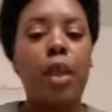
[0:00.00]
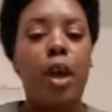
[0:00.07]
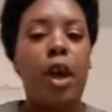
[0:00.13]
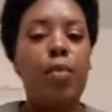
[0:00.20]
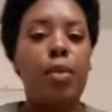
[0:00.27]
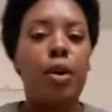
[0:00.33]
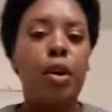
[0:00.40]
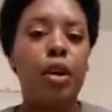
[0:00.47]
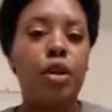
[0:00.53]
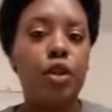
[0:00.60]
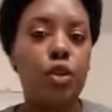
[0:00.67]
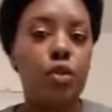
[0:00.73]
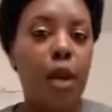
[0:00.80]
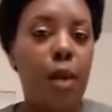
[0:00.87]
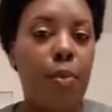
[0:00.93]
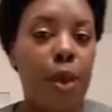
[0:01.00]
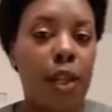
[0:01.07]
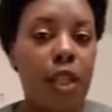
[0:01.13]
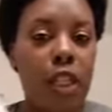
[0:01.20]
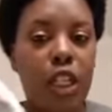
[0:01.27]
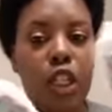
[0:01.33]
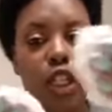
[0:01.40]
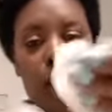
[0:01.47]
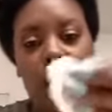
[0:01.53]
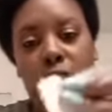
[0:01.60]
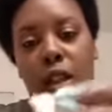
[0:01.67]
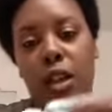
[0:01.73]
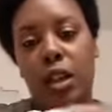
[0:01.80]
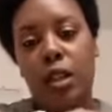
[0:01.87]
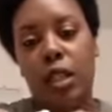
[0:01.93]
I put a drop on each, and
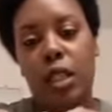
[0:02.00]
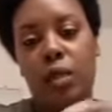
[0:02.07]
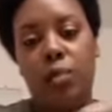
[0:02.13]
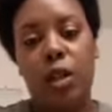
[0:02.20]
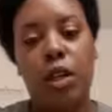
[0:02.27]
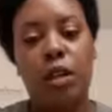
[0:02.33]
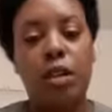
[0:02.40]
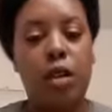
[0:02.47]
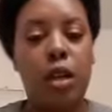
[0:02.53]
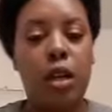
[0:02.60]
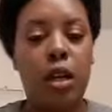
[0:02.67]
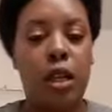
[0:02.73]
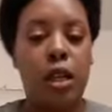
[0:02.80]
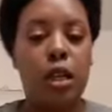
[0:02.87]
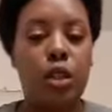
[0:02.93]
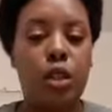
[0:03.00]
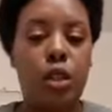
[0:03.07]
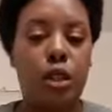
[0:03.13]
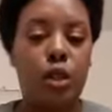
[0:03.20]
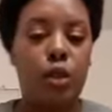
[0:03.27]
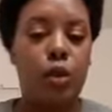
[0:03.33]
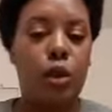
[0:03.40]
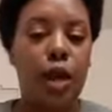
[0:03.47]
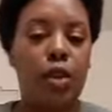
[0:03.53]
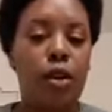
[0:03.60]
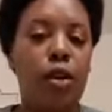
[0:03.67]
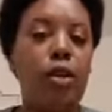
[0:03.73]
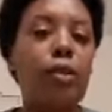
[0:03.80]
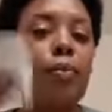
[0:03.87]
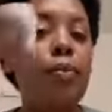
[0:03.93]
then I smear it
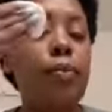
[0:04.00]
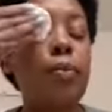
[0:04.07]
together.